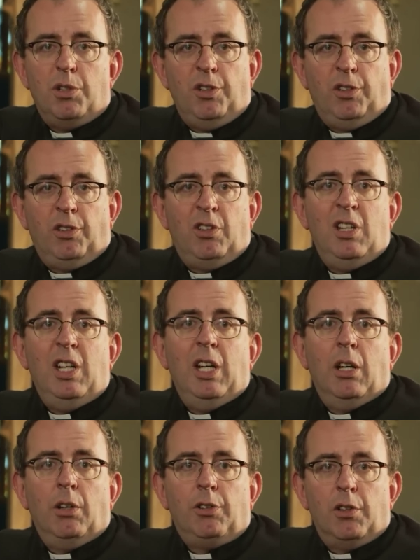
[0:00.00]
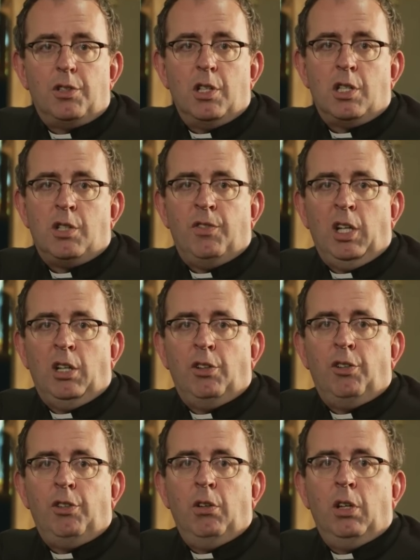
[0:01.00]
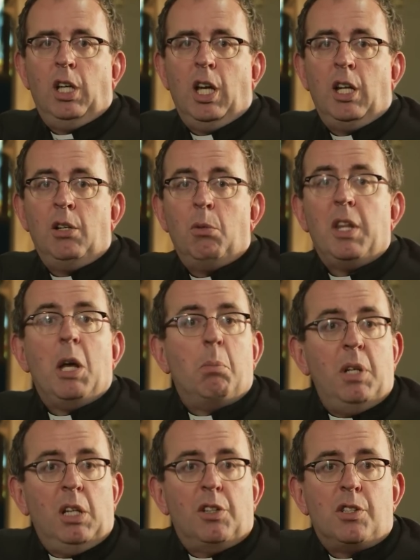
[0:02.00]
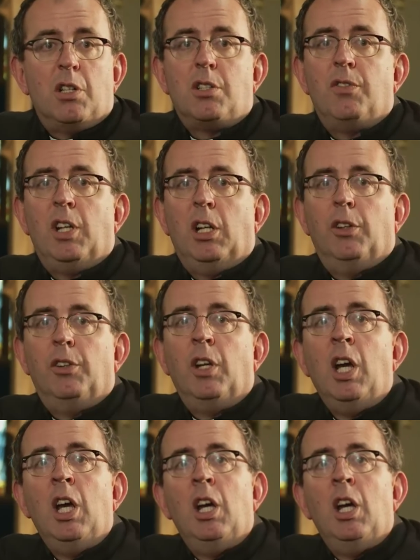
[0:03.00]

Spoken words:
which is as near to the Church of England as you can get without being the Church of England,